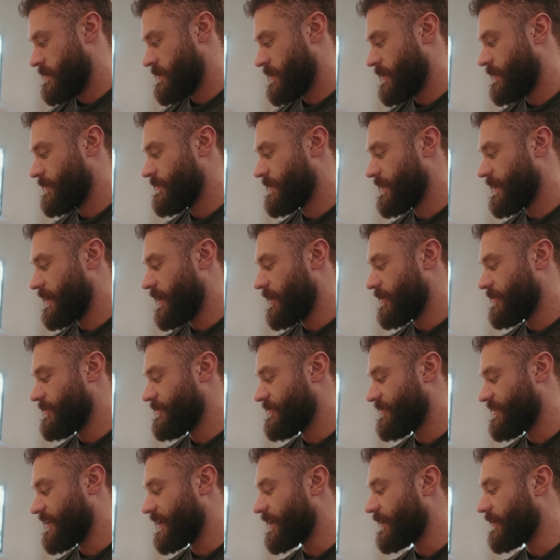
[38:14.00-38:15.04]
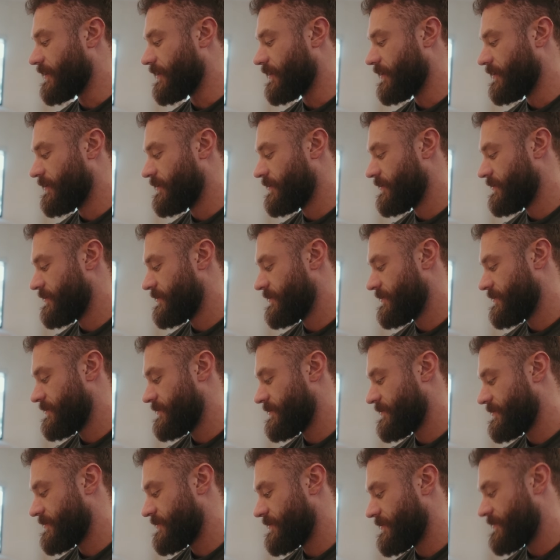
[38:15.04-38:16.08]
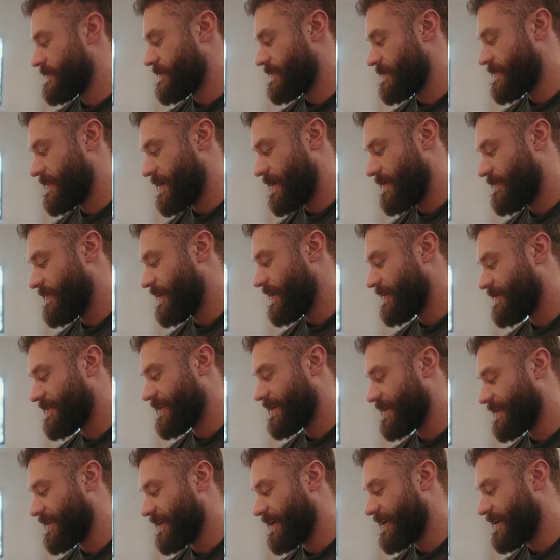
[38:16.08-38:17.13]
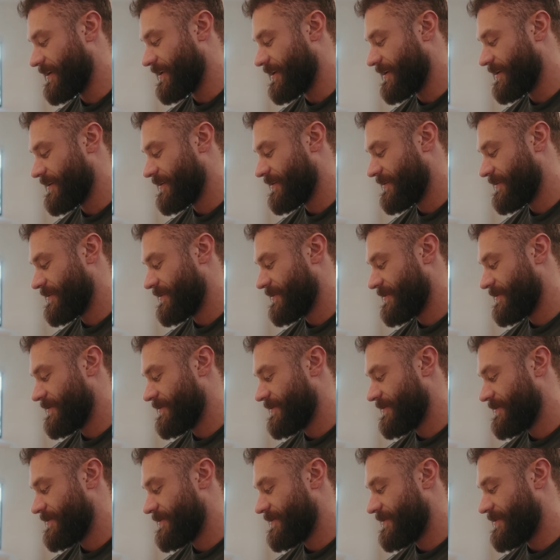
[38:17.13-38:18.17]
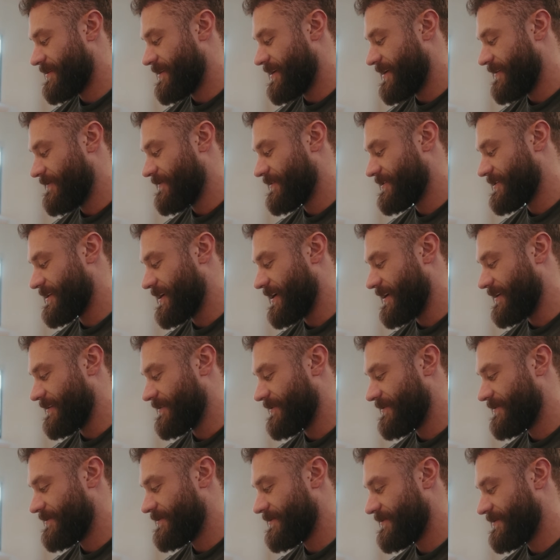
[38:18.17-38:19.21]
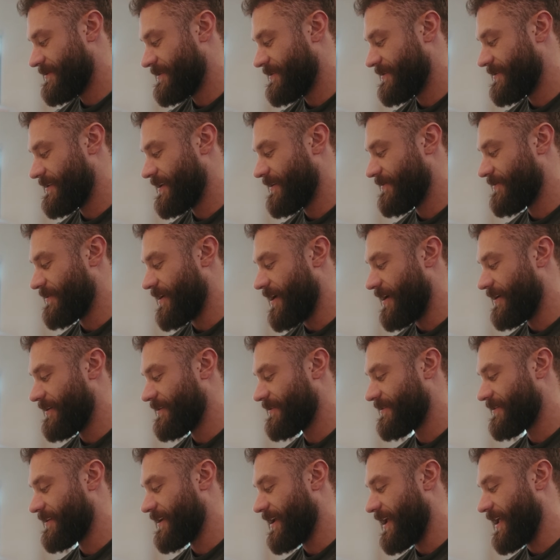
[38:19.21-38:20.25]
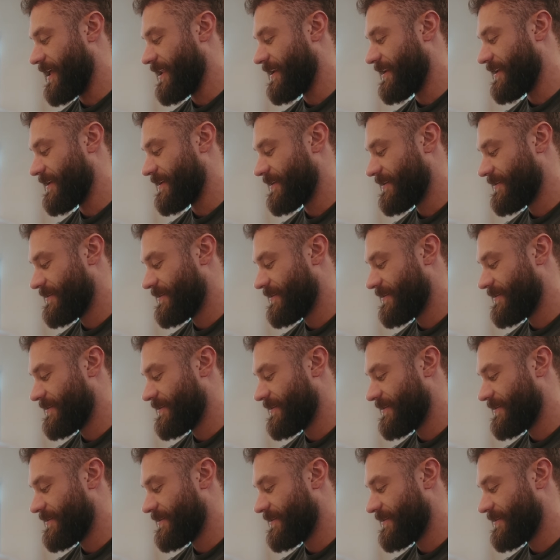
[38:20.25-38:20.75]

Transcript: Someone said, are you single? I'm not single, Andy. That's crazy. I have a child. His name's honestly Andy.